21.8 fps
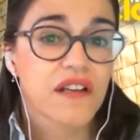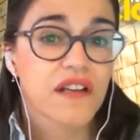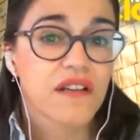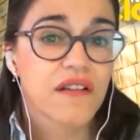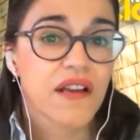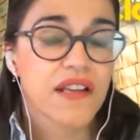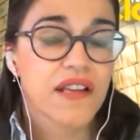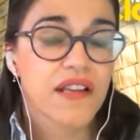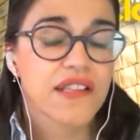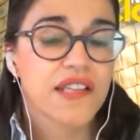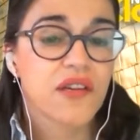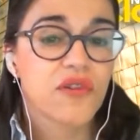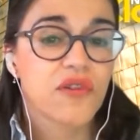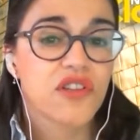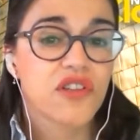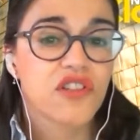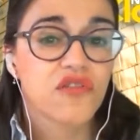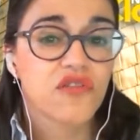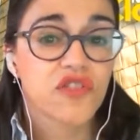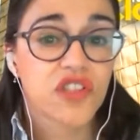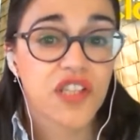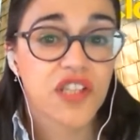a
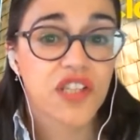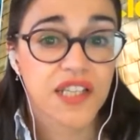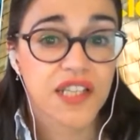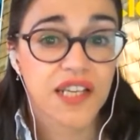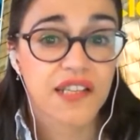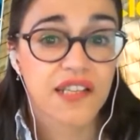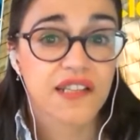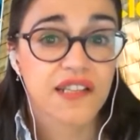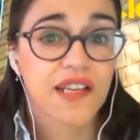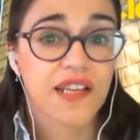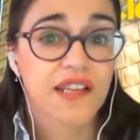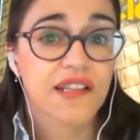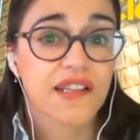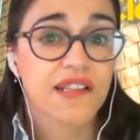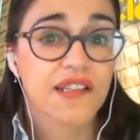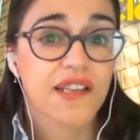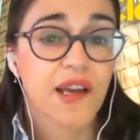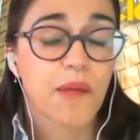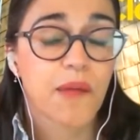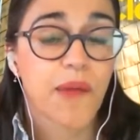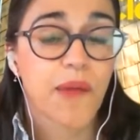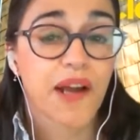series of statistics
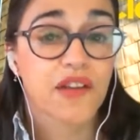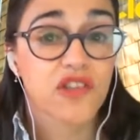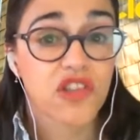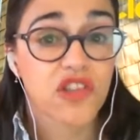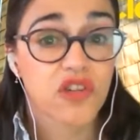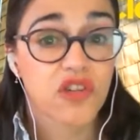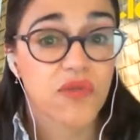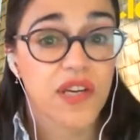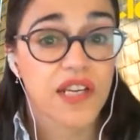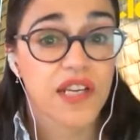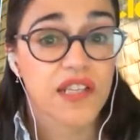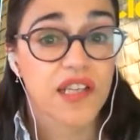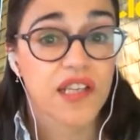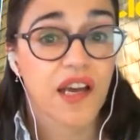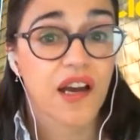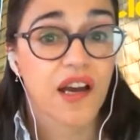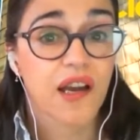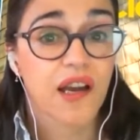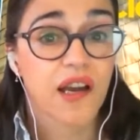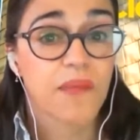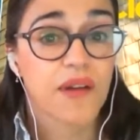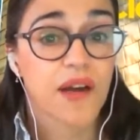about screen
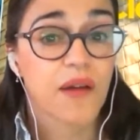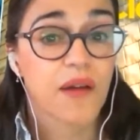time